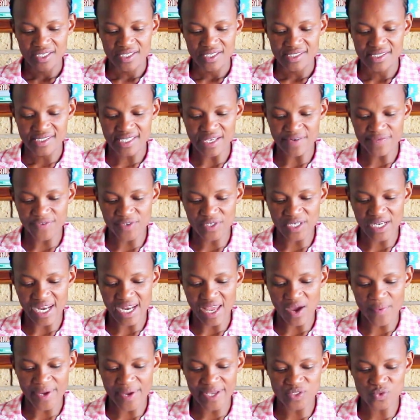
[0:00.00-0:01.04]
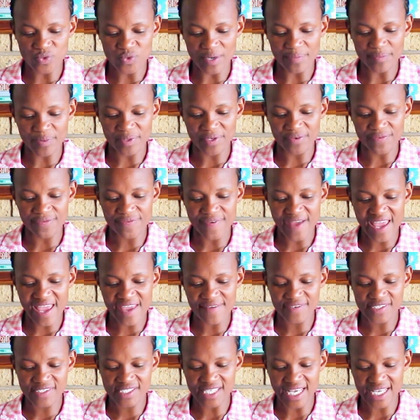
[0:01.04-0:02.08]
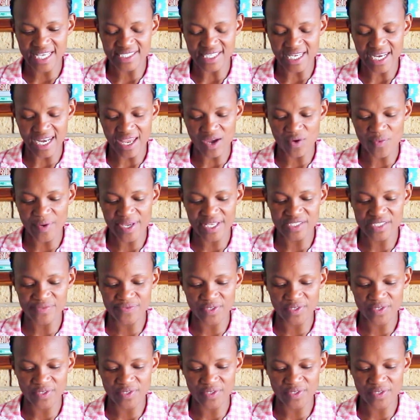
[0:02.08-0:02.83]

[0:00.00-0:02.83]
Cell phone allowance 1.5, site allowance